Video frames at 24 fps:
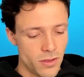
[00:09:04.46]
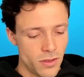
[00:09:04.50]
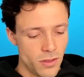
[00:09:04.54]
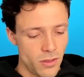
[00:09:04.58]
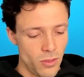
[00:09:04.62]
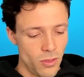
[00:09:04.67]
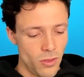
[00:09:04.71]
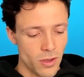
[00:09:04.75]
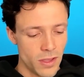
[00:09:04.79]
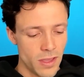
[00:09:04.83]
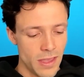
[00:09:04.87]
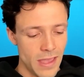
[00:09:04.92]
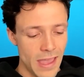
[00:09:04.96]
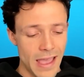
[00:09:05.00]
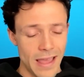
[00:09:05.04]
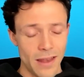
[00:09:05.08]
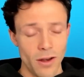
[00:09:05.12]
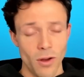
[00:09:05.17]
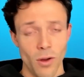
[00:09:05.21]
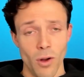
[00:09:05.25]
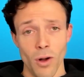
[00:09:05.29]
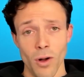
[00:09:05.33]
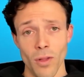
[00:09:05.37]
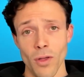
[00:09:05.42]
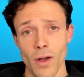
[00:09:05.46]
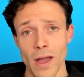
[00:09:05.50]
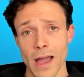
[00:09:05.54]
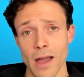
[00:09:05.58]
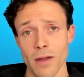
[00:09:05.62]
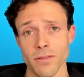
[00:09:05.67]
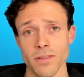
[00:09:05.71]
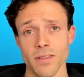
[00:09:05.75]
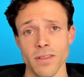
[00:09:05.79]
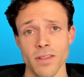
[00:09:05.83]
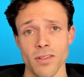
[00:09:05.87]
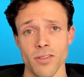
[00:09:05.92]
looking at all the
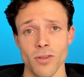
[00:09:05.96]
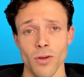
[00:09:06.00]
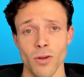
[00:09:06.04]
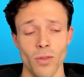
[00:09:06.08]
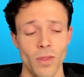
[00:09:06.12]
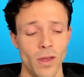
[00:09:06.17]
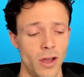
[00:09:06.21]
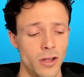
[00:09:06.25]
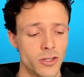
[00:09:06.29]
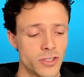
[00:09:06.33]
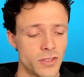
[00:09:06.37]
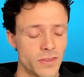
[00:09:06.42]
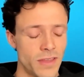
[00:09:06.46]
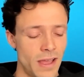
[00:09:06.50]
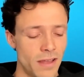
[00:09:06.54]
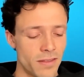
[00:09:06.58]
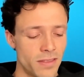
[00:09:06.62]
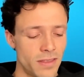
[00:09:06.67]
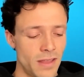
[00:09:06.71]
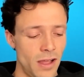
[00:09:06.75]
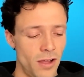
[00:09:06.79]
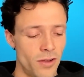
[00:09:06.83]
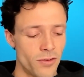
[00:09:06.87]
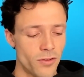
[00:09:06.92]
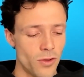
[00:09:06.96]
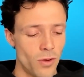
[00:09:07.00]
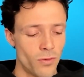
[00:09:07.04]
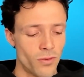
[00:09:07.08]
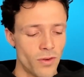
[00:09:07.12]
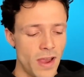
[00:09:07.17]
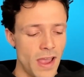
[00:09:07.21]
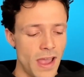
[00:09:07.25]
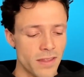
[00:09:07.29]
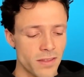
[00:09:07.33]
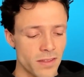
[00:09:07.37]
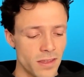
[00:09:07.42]
houses that sold $100,000 over
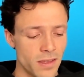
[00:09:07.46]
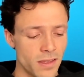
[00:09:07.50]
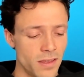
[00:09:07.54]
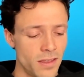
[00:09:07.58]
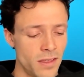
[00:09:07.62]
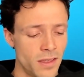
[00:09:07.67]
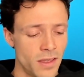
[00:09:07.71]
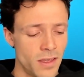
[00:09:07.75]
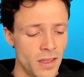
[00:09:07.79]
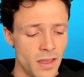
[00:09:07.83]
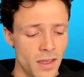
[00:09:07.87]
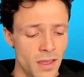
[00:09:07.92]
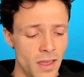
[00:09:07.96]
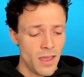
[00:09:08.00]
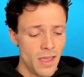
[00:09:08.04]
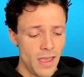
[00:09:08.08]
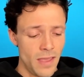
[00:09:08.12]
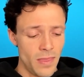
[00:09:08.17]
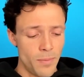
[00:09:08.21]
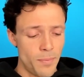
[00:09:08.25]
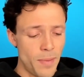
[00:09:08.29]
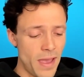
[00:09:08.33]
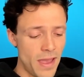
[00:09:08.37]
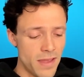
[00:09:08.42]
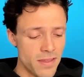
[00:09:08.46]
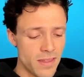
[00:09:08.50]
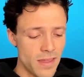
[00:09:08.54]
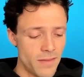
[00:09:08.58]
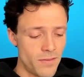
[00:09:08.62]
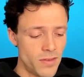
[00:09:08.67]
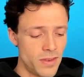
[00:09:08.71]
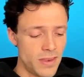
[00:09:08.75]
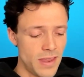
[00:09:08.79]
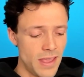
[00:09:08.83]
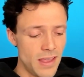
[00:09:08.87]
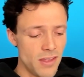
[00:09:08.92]
asking in the past
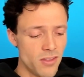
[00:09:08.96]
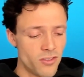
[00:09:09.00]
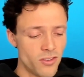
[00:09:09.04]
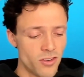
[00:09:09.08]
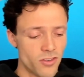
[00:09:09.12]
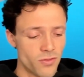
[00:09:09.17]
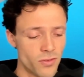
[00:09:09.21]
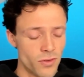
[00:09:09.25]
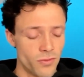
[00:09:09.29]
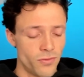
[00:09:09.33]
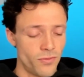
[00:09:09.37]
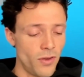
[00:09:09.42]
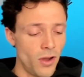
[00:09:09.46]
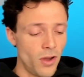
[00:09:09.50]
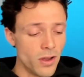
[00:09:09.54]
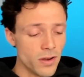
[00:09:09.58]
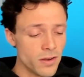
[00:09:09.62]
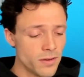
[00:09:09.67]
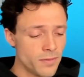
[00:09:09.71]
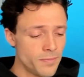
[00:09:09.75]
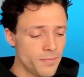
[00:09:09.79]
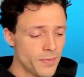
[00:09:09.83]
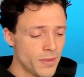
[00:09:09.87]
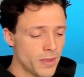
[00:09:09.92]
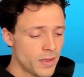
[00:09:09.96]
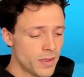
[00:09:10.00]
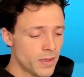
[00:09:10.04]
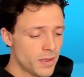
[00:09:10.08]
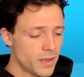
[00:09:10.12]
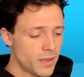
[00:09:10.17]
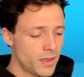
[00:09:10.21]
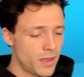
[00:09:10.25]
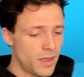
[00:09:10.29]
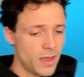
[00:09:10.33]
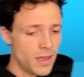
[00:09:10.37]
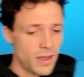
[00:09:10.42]
7 days just for fun.
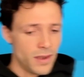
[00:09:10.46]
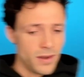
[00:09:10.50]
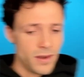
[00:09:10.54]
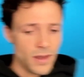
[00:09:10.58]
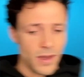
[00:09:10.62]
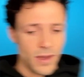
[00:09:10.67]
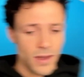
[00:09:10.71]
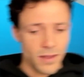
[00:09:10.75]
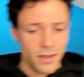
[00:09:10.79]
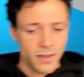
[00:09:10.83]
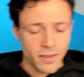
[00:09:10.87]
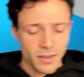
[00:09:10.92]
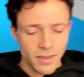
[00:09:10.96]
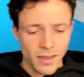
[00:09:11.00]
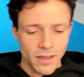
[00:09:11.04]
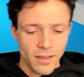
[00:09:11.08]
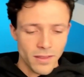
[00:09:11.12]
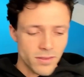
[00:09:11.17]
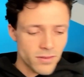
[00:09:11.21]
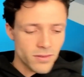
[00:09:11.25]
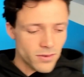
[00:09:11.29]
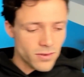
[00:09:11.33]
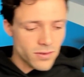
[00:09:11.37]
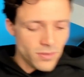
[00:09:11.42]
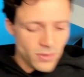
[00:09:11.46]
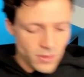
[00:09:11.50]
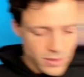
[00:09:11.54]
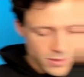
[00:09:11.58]
And yeah, let's just look at